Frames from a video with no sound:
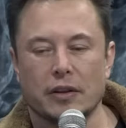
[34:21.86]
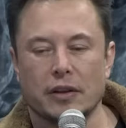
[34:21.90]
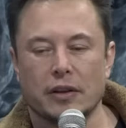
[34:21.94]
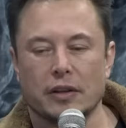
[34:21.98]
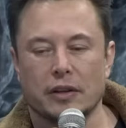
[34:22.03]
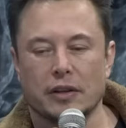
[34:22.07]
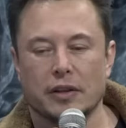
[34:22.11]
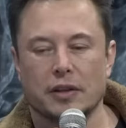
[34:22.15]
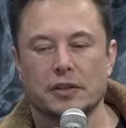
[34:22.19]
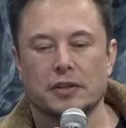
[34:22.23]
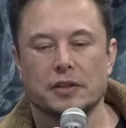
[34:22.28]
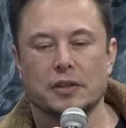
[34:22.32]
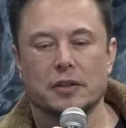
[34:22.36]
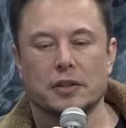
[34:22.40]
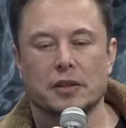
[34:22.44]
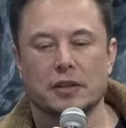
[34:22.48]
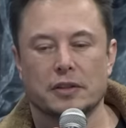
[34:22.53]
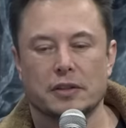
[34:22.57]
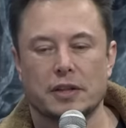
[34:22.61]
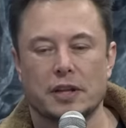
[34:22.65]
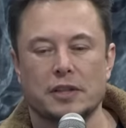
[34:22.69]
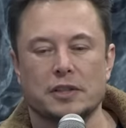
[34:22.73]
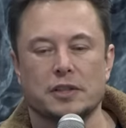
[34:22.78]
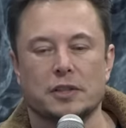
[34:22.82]
th this, is, this
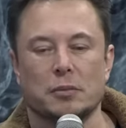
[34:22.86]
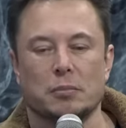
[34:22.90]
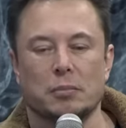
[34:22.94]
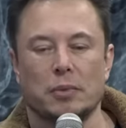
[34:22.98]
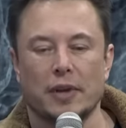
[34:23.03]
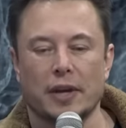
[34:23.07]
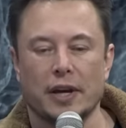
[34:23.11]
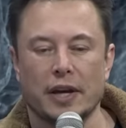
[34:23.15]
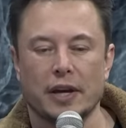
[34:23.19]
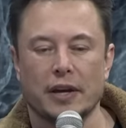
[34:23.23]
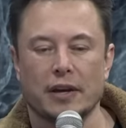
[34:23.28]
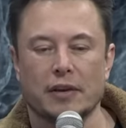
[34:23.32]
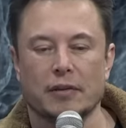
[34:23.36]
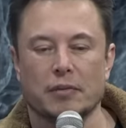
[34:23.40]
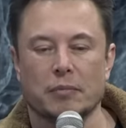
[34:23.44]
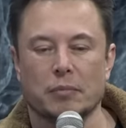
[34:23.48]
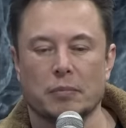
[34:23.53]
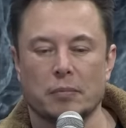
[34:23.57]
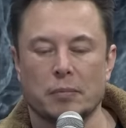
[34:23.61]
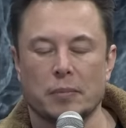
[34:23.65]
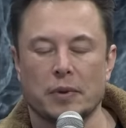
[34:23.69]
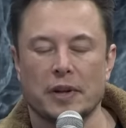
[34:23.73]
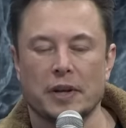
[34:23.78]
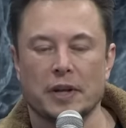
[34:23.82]
tends to plague,
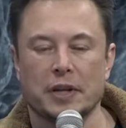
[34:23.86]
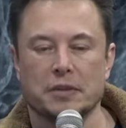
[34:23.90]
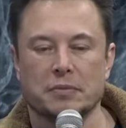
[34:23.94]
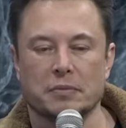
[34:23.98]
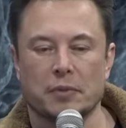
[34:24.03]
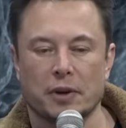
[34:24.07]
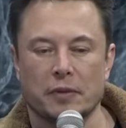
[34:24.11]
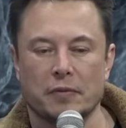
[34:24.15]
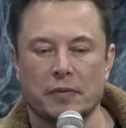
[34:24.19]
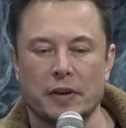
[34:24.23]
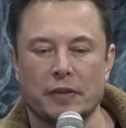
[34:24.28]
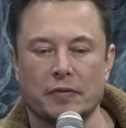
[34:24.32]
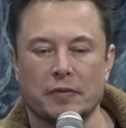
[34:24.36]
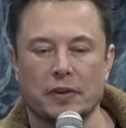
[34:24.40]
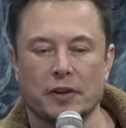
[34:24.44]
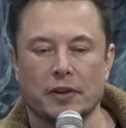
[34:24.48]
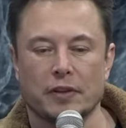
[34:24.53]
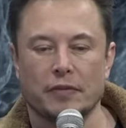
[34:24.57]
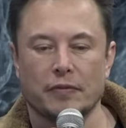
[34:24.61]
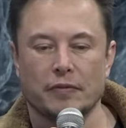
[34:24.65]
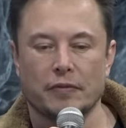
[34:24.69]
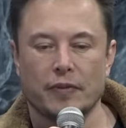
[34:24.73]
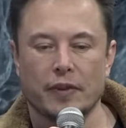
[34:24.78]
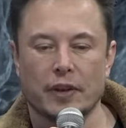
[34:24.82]
plague smart
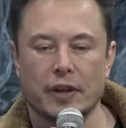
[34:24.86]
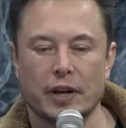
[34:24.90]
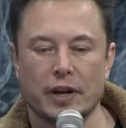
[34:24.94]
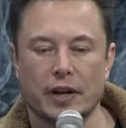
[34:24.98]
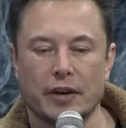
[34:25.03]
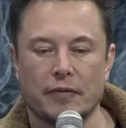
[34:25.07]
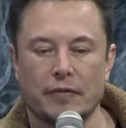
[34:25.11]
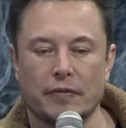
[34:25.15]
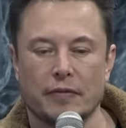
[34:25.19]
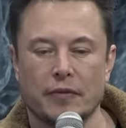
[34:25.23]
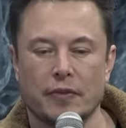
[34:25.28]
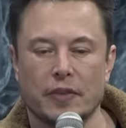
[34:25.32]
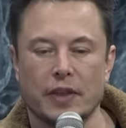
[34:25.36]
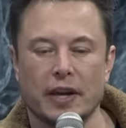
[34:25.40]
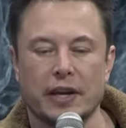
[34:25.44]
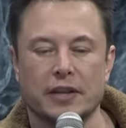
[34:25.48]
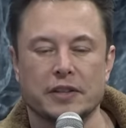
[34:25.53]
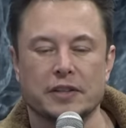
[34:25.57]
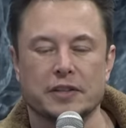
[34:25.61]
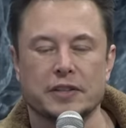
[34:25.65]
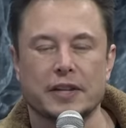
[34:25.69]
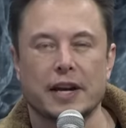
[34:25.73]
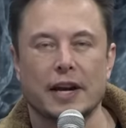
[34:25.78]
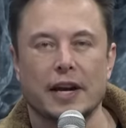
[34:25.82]
people. Um, they
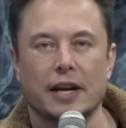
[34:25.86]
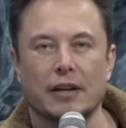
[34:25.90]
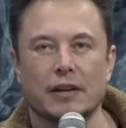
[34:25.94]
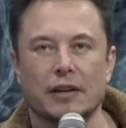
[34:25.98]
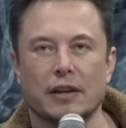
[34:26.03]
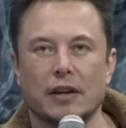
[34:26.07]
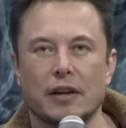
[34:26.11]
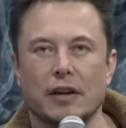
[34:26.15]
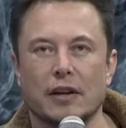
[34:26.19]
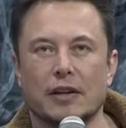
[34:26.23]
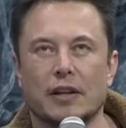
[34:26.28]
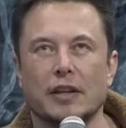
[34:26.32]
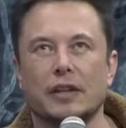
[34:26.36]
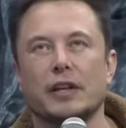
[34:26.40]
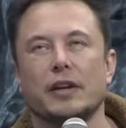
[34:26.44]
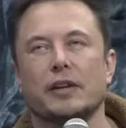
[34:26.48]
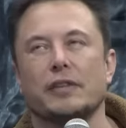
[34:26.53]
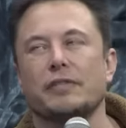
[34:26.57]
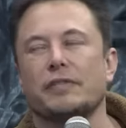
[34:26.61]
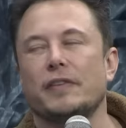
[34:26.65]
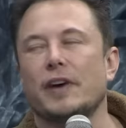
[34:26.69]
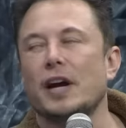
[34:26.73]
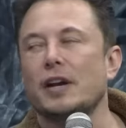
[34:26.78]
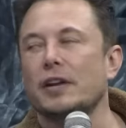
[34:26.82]
just can't, they, they
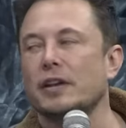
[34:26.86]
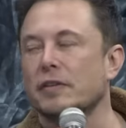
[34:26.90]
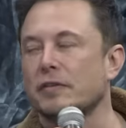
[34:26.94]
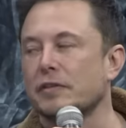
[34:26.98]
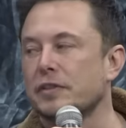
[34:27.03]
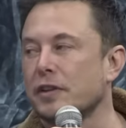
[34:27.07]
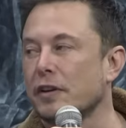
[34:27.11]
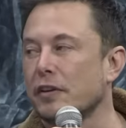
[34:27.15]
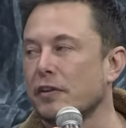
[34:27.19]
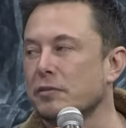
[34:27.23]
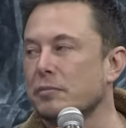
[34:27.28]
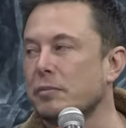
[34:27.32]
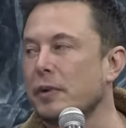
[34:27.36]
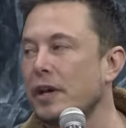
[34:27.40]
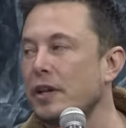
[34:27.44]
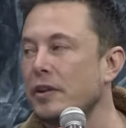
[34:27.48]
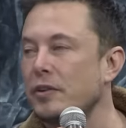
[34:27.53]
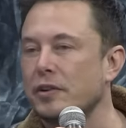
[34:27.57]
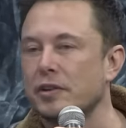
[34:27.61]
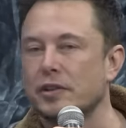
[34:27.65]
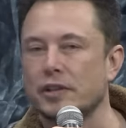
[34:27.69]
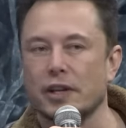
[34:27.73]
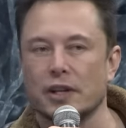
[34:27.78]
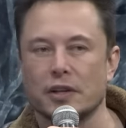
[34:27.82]
define themselves by
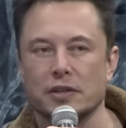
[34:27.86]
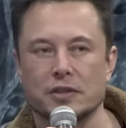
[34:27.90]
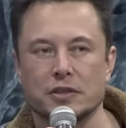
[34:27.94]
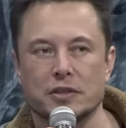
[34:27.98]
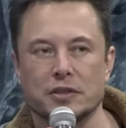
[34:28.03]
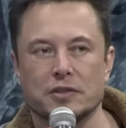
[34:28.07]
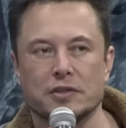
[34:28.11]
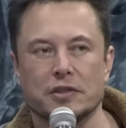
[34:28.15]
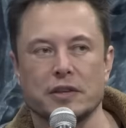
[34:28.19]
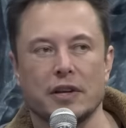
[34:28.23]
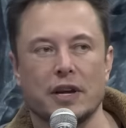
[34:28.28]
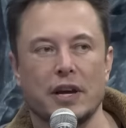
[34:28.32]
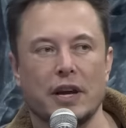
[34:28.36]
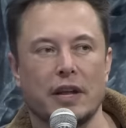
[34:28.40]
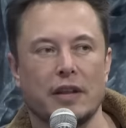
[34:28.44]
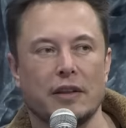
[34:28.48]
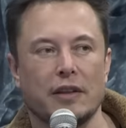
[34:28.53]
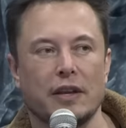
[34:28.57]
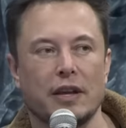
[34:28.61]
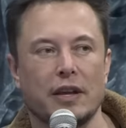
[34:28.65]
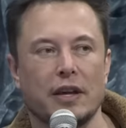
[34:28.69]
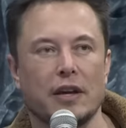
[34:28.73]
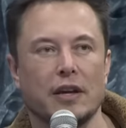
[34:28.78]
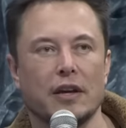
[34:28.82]
their intelligence,
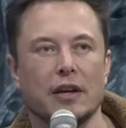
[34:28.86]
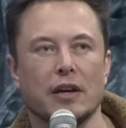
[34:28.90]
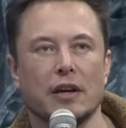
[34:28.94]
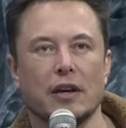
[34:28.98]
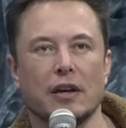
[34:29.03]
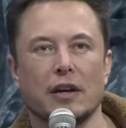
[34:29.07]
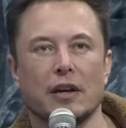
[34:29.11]
and they